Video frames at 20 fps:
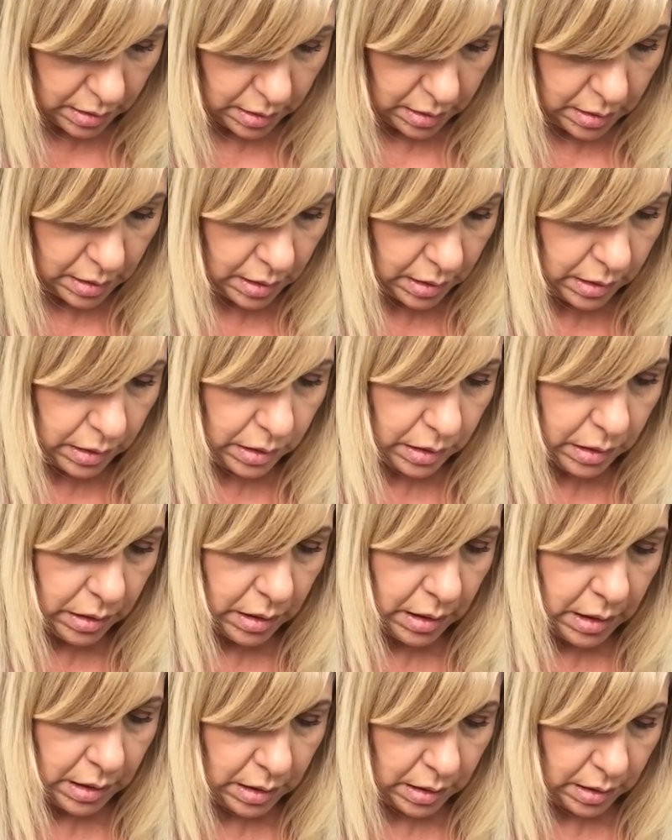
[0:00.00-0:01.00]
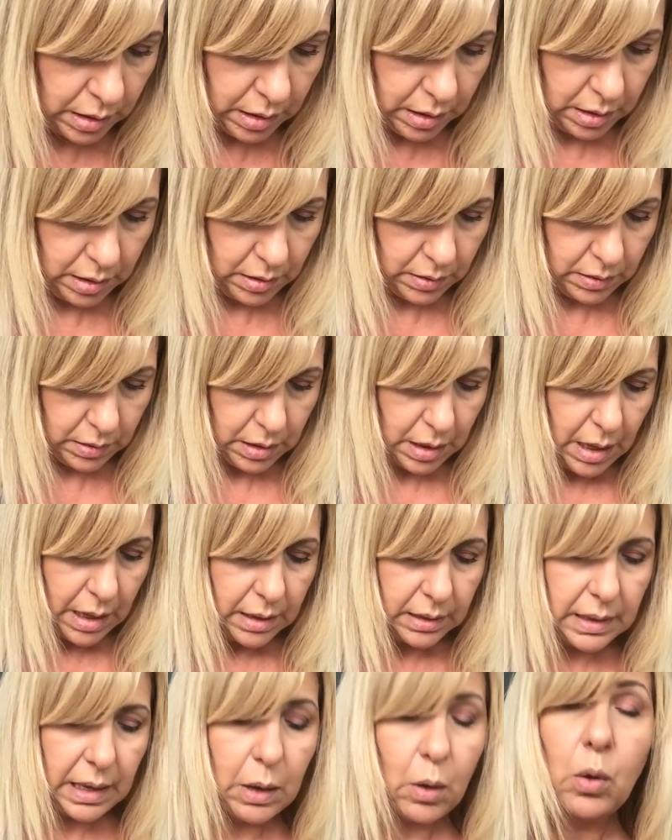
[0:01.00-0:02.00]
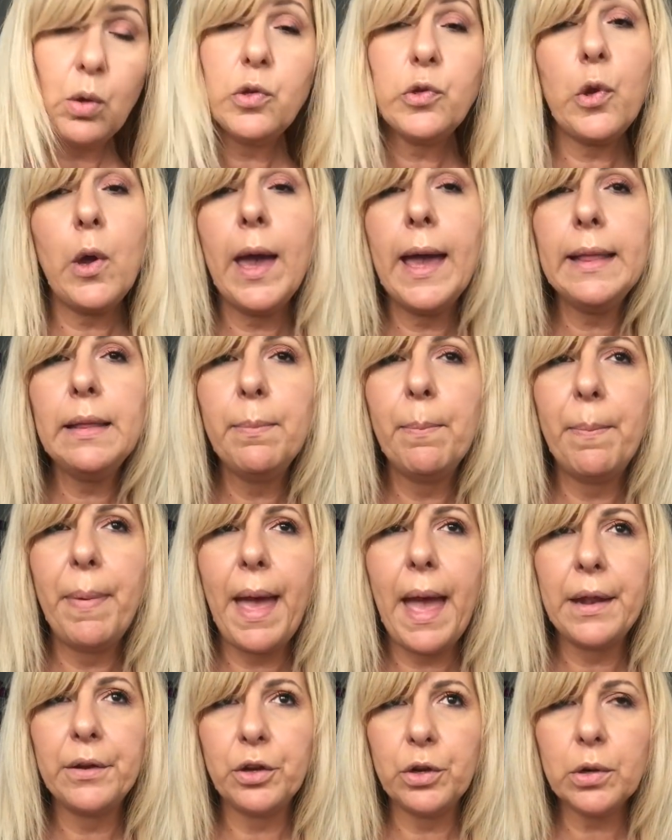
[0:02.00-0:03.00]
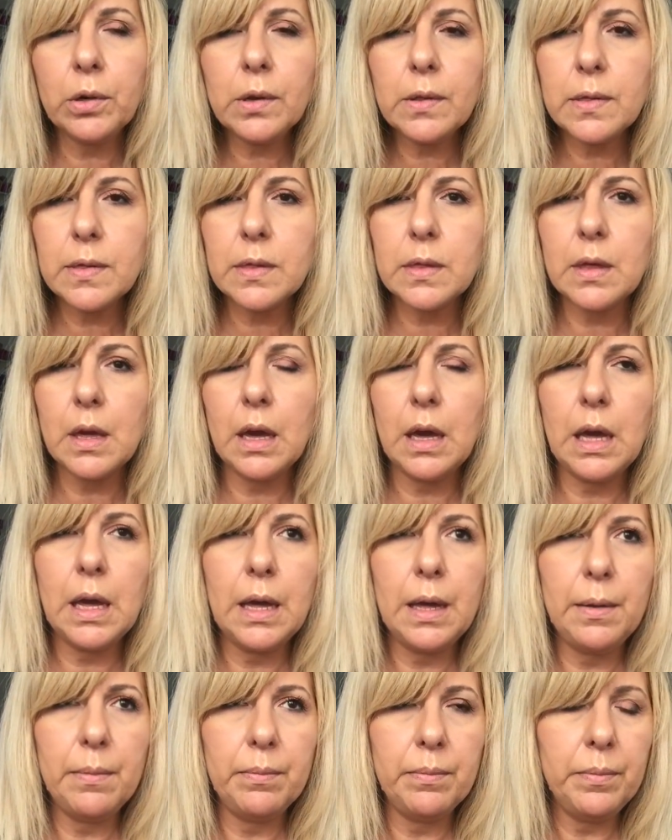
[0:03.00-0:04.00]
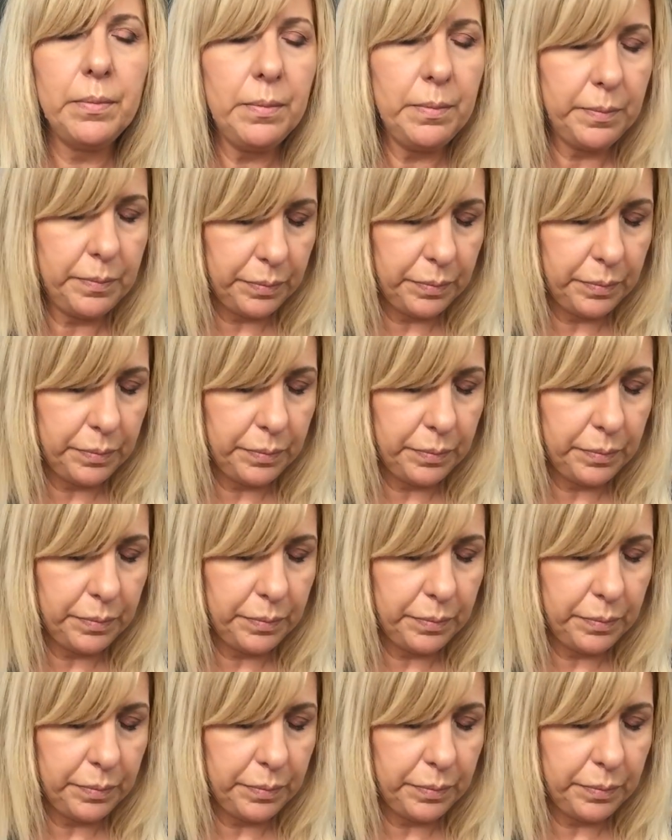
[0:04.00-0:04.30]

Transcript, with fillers: and I think they also had banners, um,